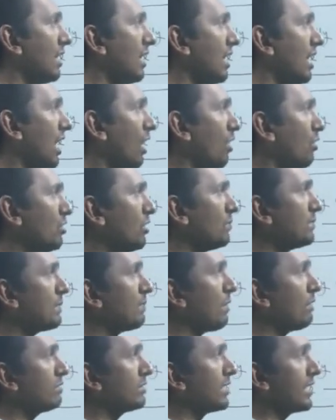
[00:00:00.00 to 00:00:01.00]
out of the
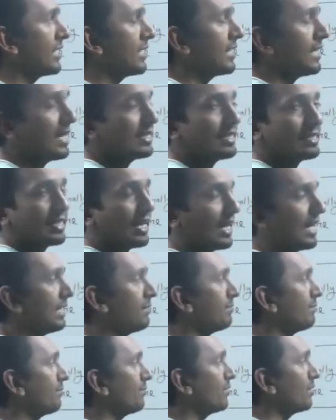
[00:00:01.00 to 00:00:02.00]
boundary, at the
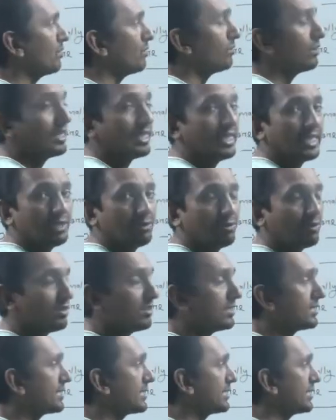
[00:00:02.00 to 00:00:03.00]
time you
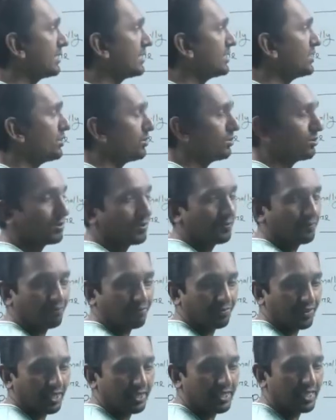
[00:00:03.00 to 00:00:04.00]
use to.
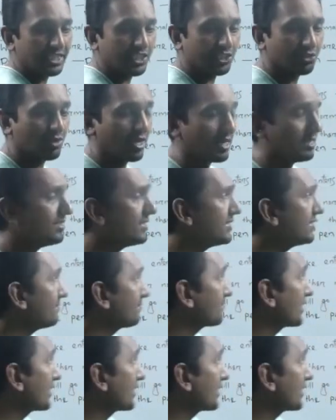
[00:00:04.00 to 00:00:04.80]
Dear students,